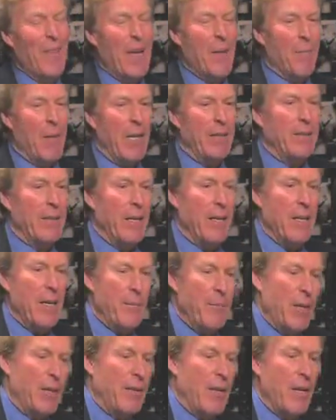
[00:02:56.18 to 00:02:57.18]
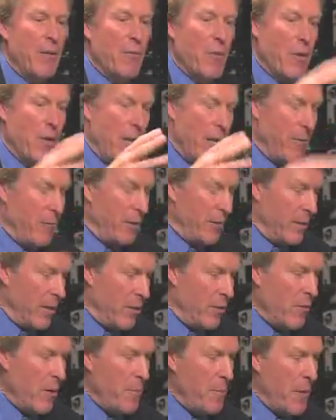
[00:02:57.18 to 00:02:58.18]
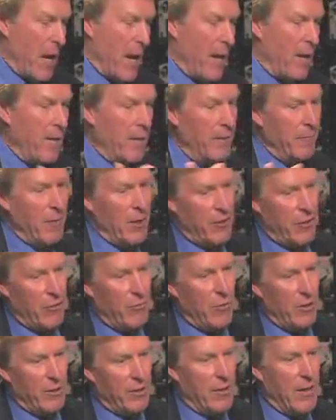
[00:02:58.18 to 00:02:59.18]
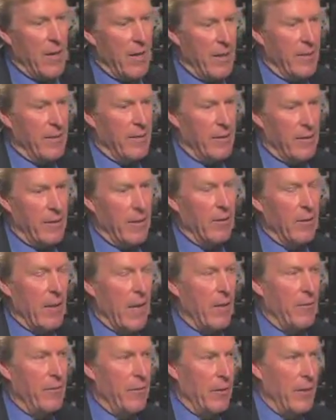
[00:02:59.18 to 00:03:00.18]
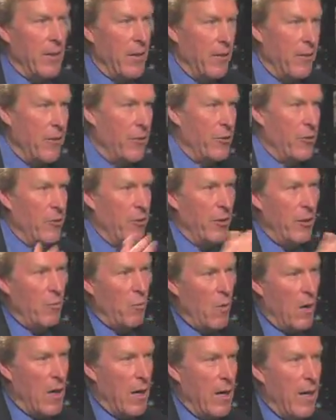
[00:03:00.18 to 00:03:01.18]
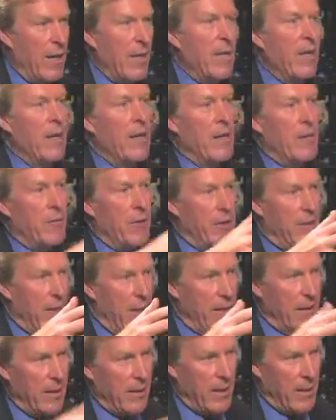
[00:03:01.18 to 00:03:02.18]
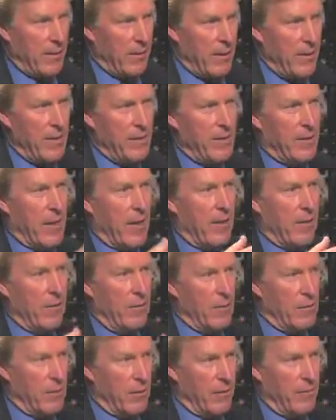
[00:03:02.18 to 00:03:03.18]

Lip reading: But it was into a pattern which is still not fully understood, why we tend to get these cycles